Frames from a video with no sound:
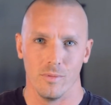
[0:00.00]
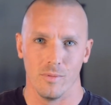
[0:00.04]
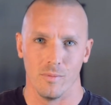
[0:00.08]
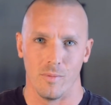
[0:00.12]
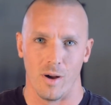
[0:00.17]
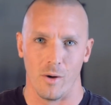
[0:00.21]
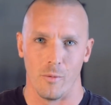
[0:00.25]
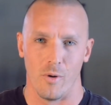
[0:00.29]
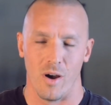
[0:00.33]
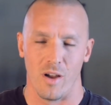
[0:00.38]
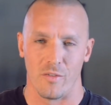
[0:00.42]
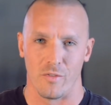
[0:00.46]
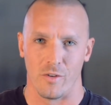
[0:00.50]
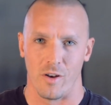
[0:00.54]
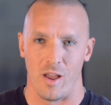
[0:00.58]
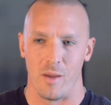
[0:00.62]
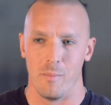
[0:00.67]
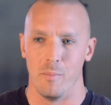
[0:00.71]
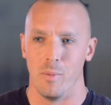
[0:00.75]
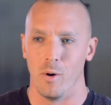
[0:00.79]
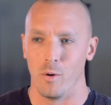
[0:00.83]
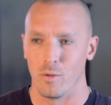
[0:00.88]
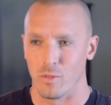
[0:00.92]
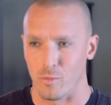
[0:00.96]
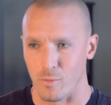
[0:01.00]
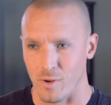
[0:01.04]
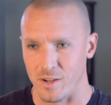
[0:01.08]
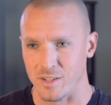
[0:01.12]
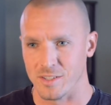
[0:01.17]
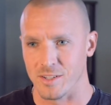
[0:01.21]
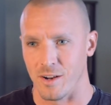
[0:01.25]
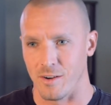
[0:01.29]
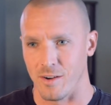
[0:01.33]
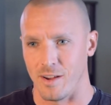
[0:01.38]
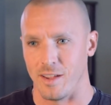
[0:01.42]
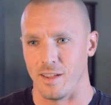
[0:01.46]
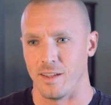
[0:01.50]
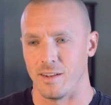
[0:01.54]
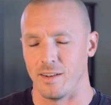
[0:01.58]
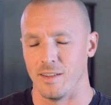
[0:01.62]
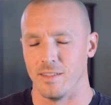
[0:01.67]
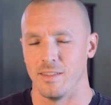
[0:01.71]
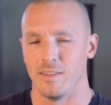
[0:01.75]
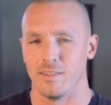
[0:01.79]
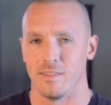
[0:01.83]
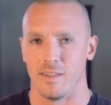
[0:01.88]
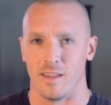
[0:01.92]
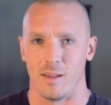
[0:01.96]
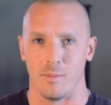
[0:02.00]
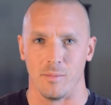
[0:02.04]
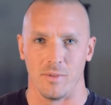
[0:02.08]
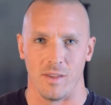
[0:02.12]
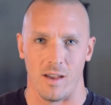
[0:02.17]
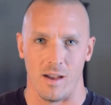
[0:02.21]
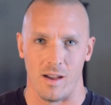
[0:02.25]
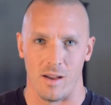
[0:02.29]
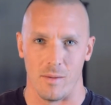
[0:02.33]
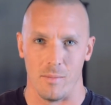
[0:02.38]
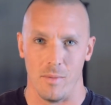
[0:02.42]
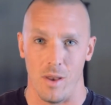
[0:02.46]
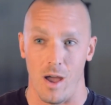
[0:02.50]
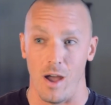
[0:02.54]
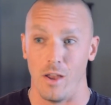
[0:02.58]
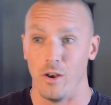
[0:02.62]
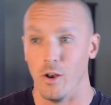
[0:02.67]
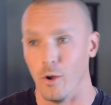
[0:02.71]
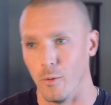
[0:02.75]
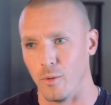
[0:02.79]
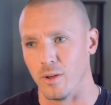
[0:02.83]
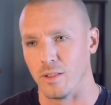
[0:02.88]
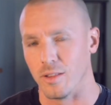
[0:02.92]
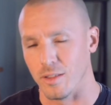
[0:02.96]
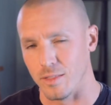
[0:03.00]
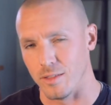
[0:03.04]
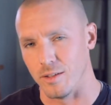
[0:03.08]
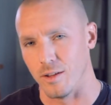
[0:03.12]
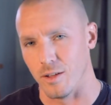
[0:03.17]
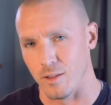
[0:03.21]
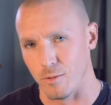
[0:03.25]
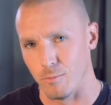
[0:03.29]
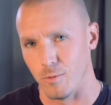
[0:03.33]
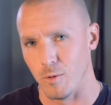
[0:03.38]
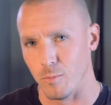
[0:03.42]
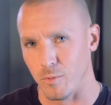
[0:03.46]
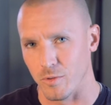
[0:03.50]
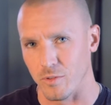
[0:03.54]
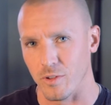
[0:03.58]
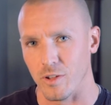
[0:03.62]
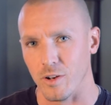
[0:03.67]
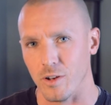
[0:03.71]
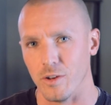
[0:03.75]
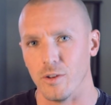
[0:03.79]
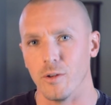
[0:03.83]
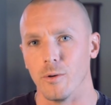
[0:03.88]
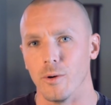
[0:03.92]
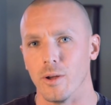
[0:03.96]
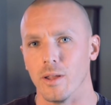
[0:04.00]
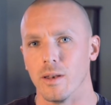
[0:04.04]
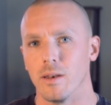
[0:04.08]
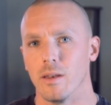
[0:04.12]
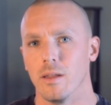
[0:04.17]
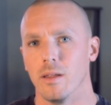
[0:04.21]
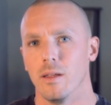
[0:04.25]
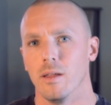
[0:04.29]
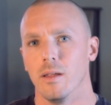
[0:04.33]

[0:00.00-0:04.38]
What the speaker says: my wife and I both raised our hand at the same time, not knowing that the other one was going to do it.